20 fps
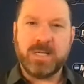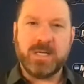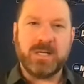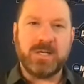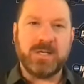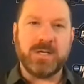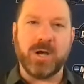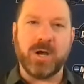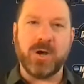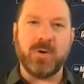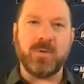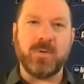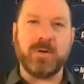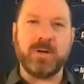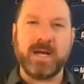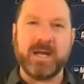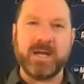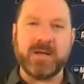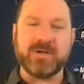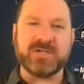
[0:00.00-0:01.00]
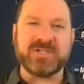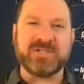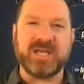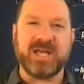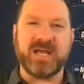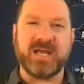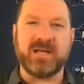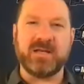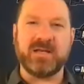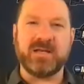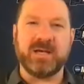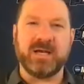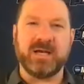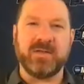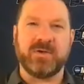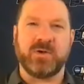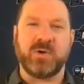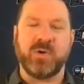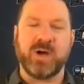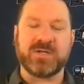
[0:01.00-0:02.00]
No, I understand
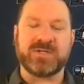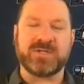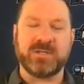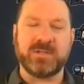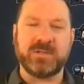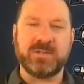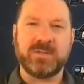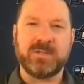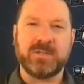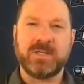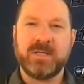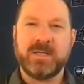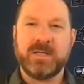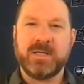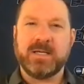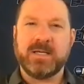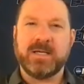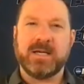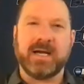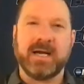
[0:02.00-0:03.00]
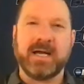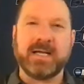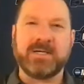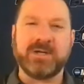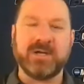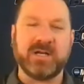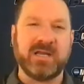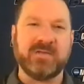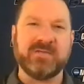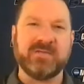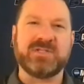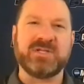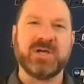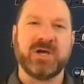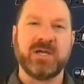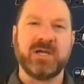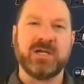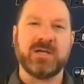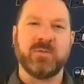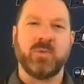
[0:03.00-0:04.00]
the question. I couldn't even
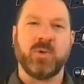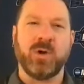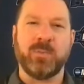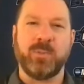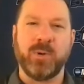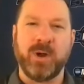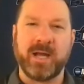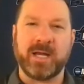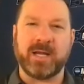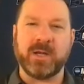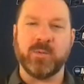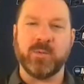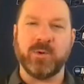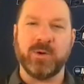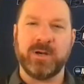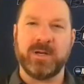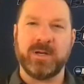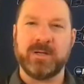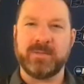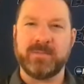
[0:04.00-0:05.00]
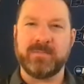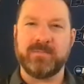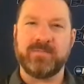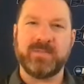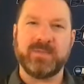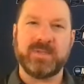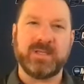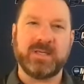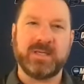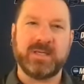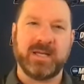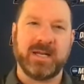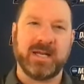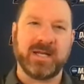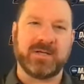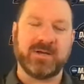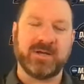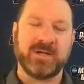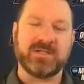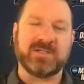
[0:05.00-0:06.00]
tell you what bracket we're in, and I
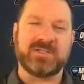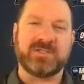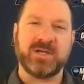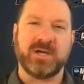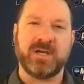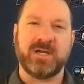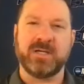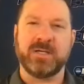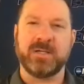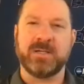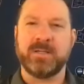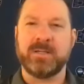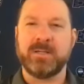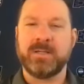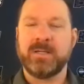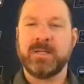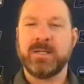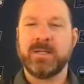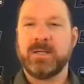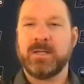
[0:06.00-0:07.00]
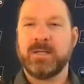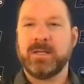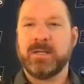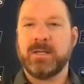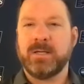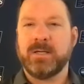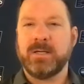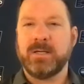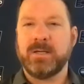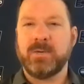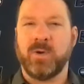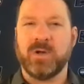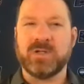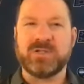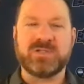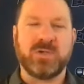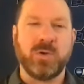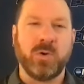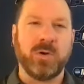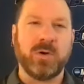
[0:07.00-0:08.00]
couldn't tell you
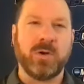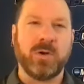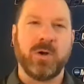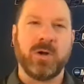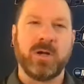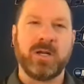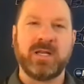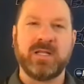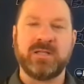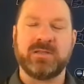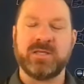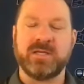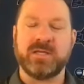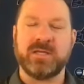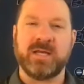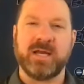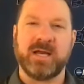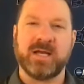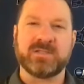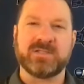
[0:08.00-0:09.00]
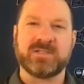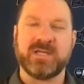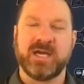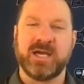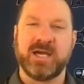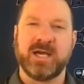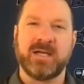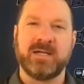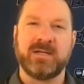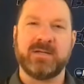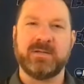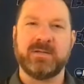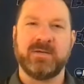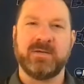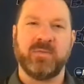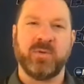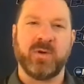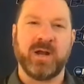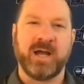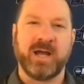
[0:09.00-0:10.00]
what's going on. Anything outside
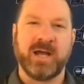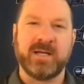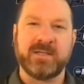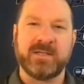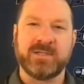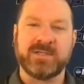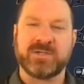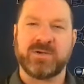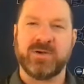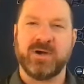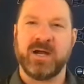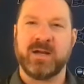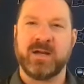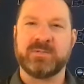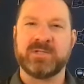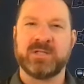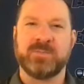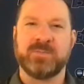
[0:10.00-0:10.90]
of what I describe to the